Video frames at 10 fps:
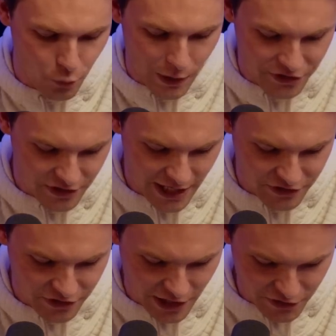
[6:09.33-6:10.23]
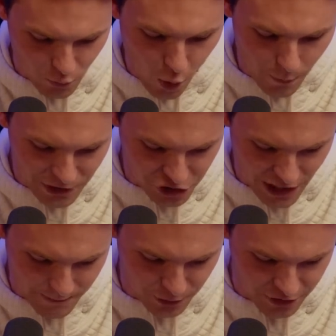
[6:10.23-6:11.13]
is what it says it says in Romans
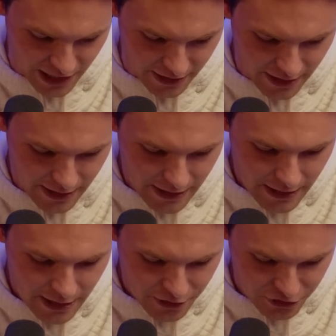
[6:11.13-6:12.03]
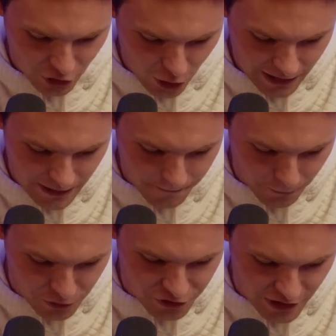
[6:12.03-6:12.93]
chapter 10, starting in
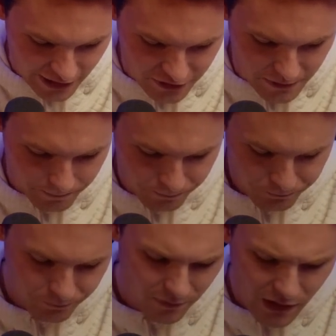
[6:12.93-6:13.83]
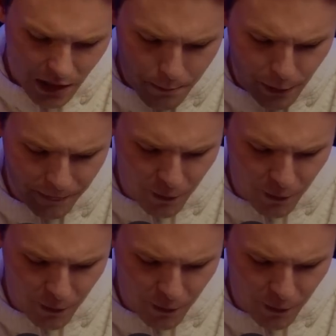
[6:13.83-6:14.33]
verse 6 But